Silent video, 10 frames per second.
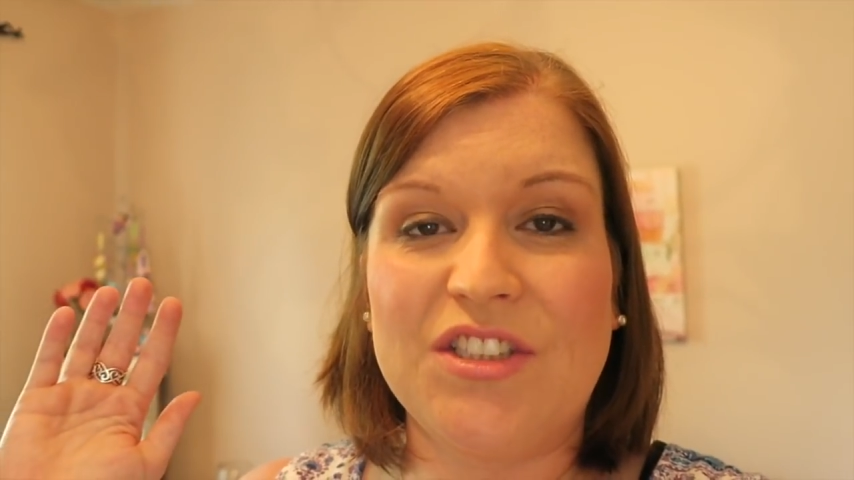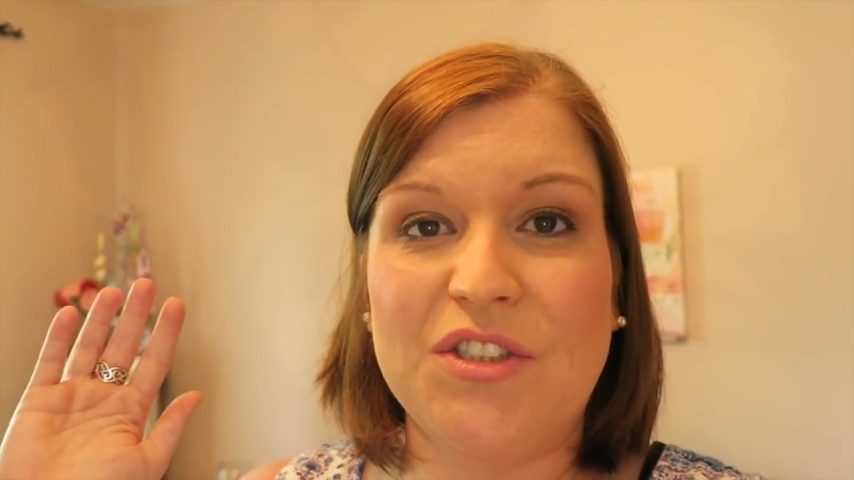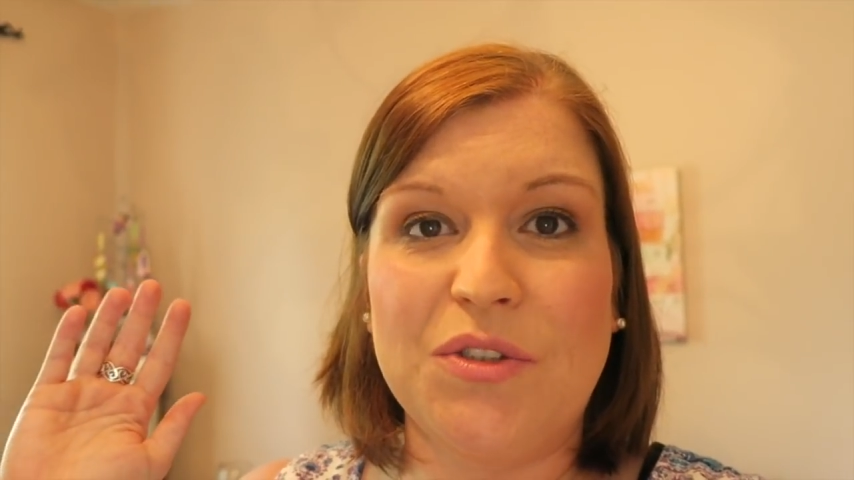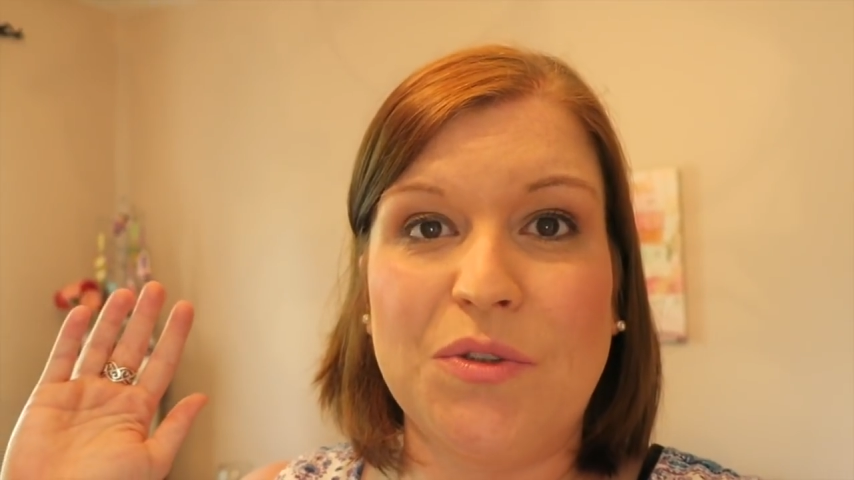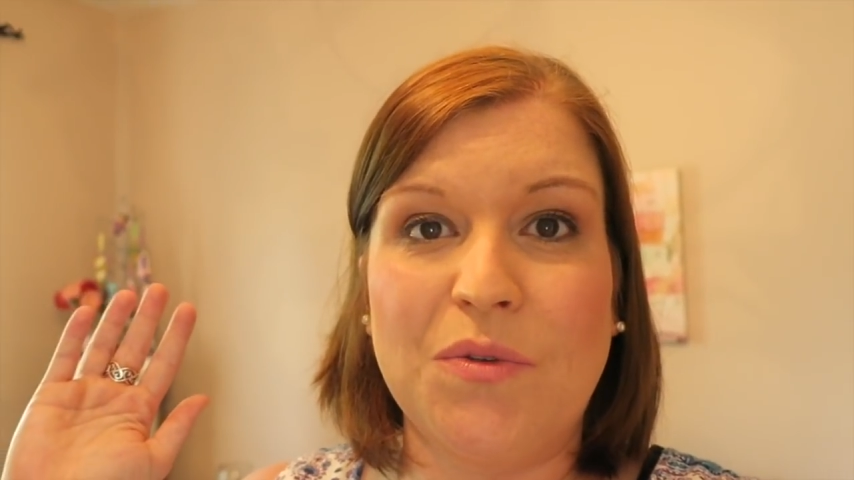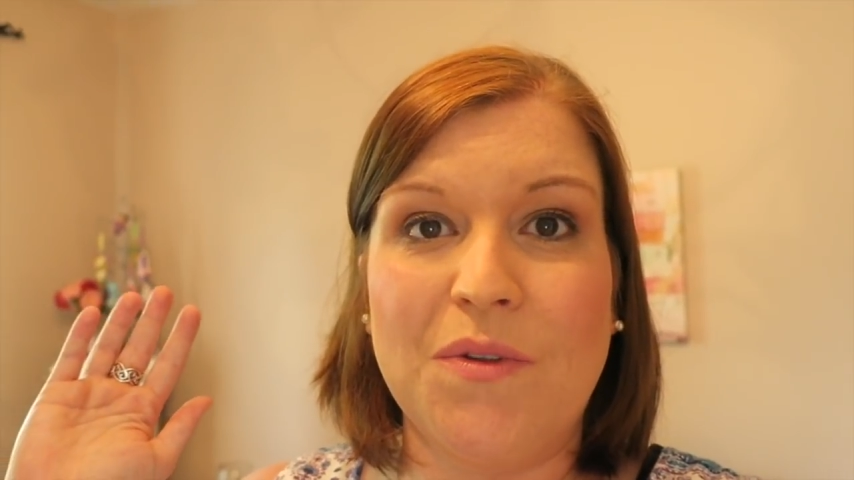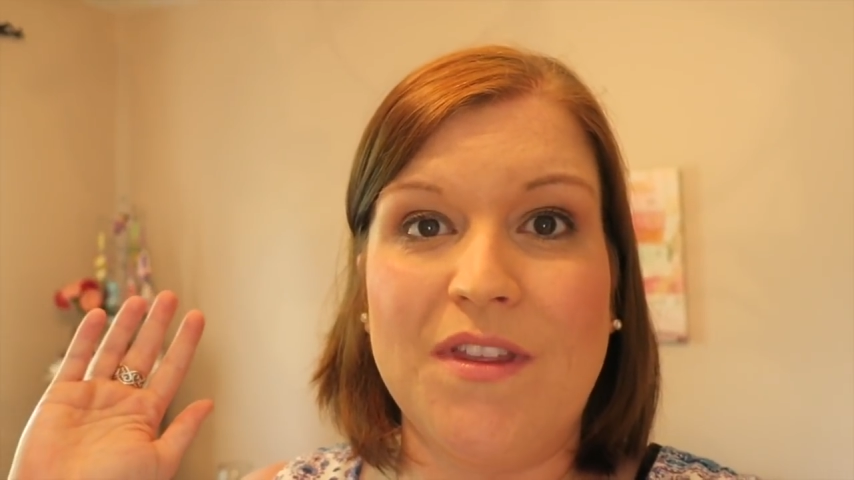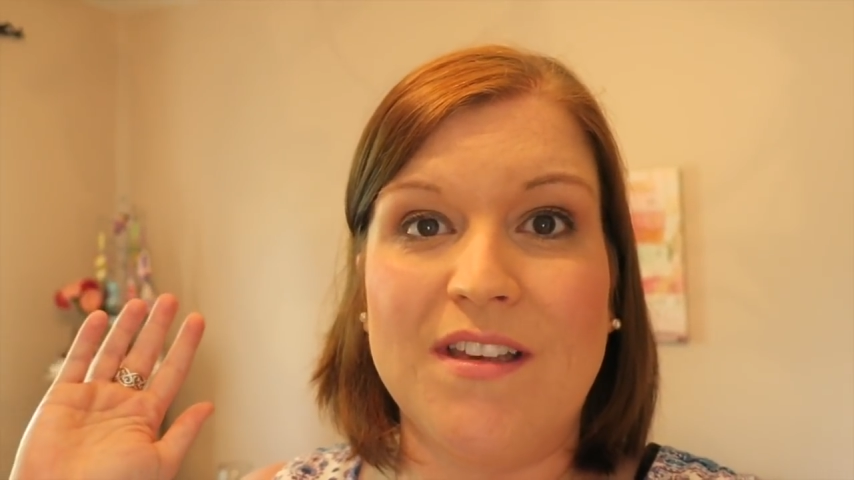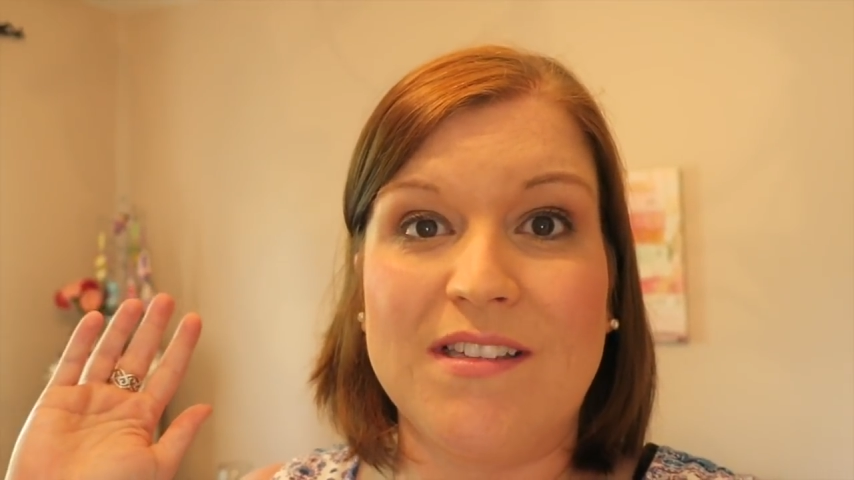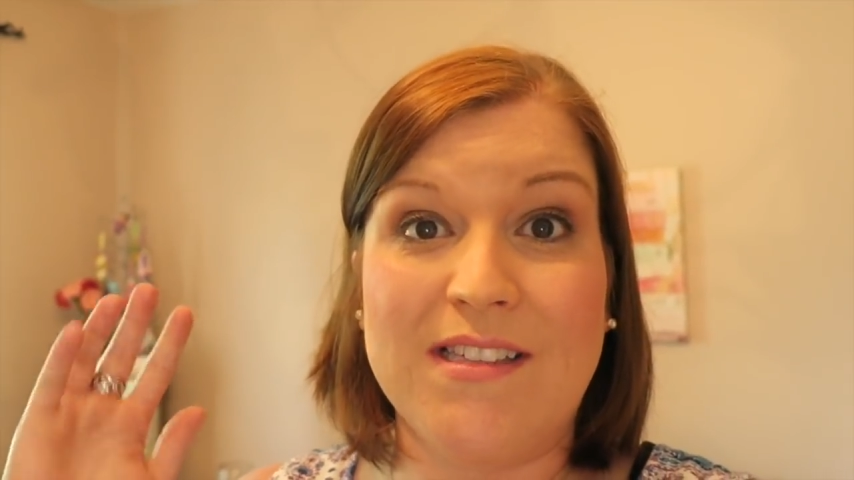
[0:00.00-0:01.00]
to
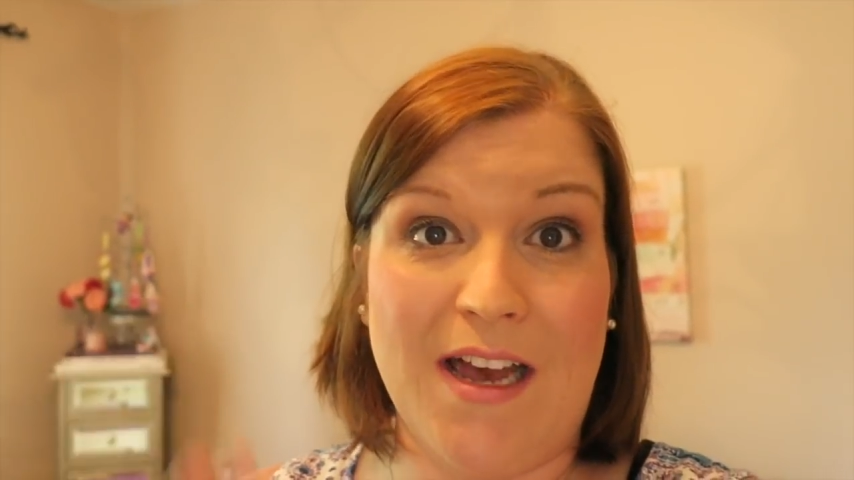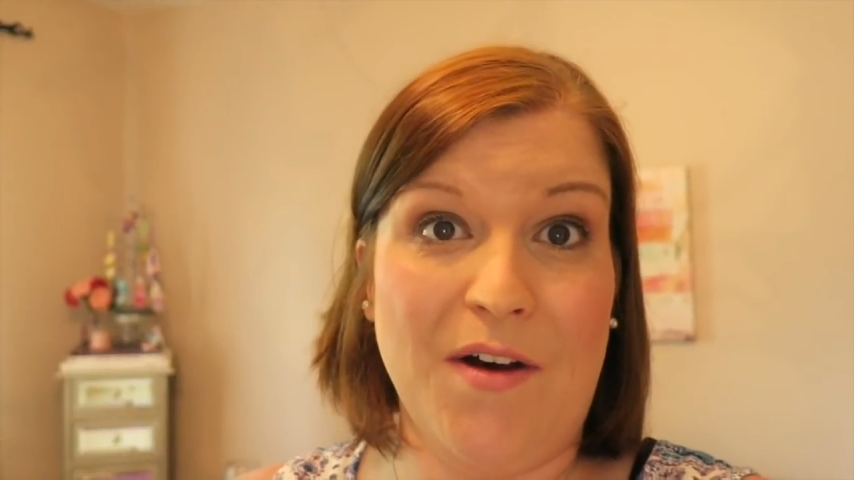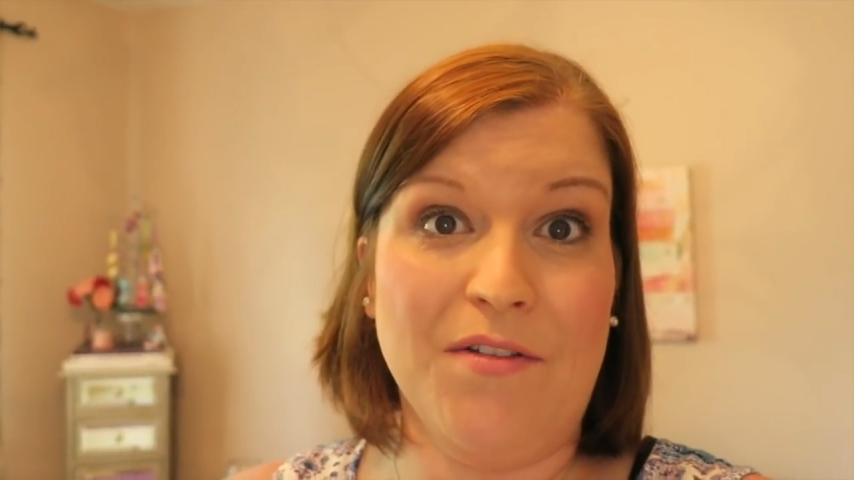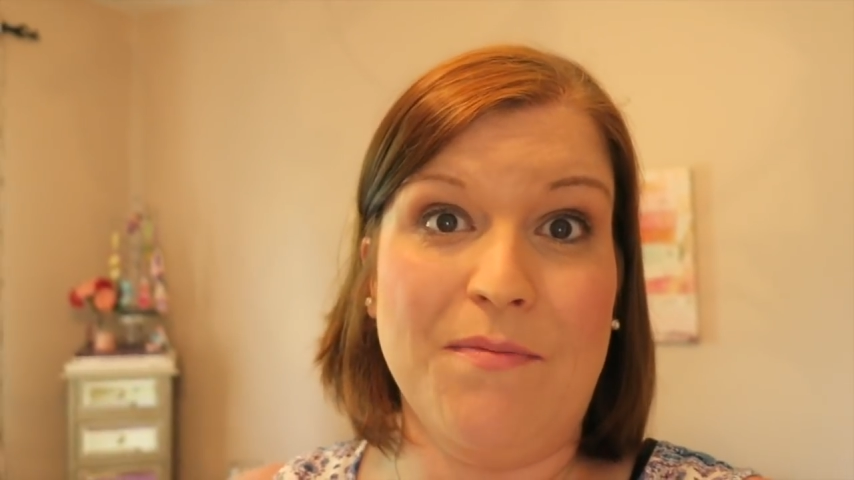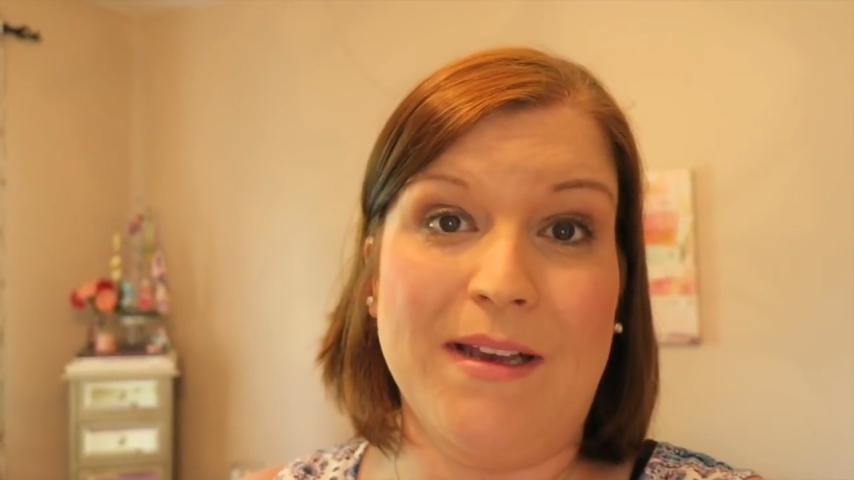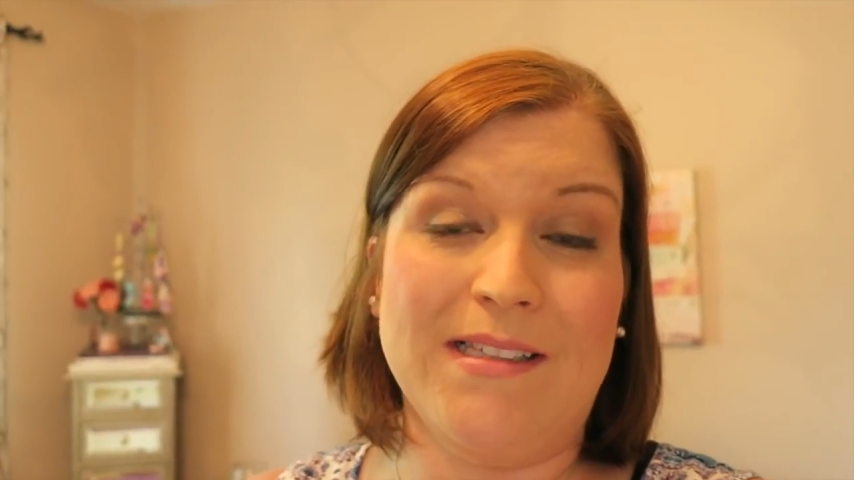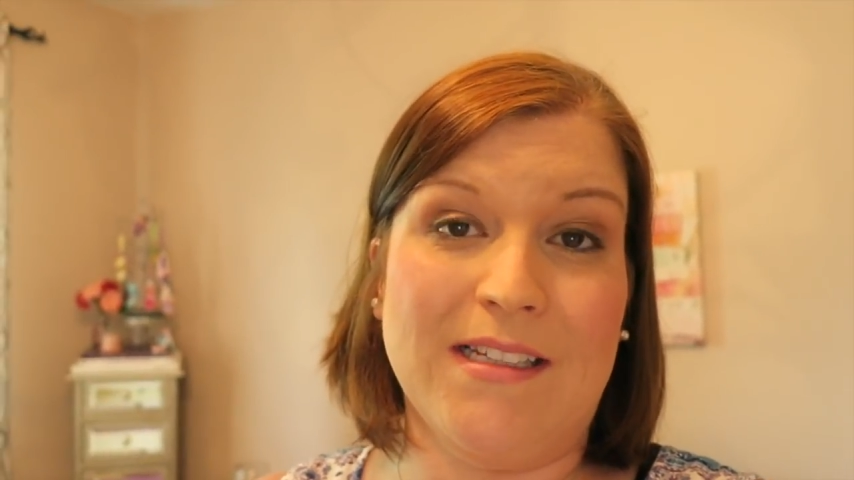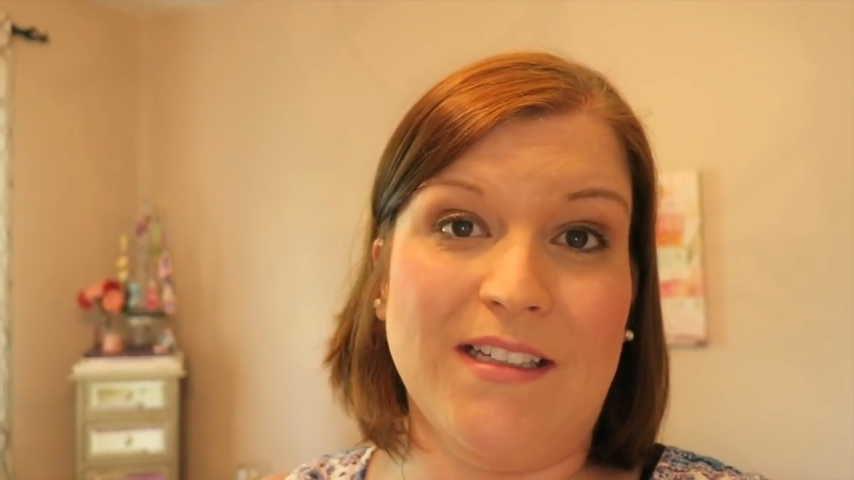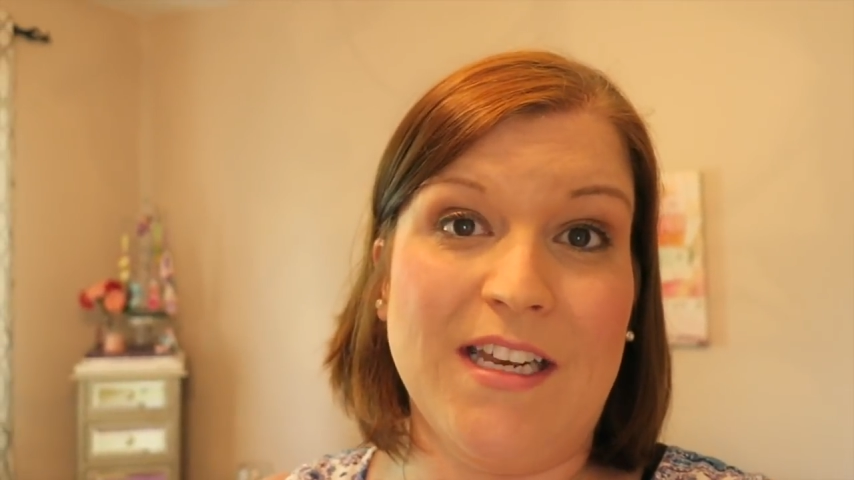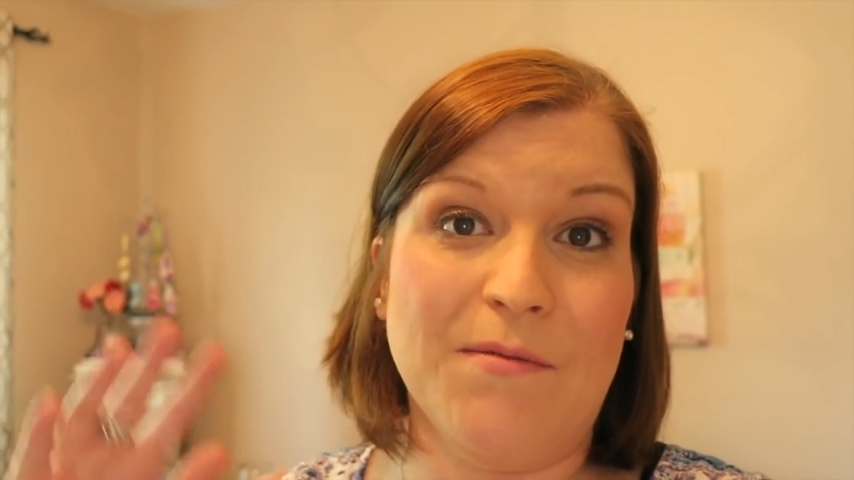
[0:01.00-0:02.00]
the south
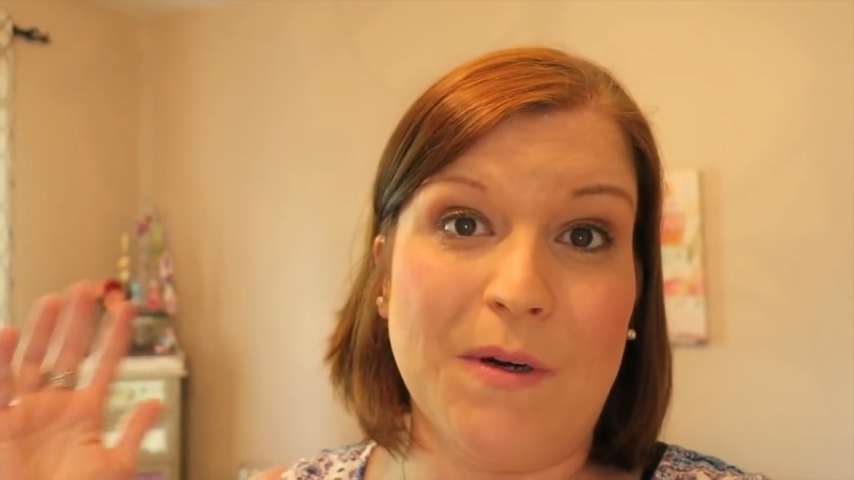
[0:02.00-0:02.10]
basically,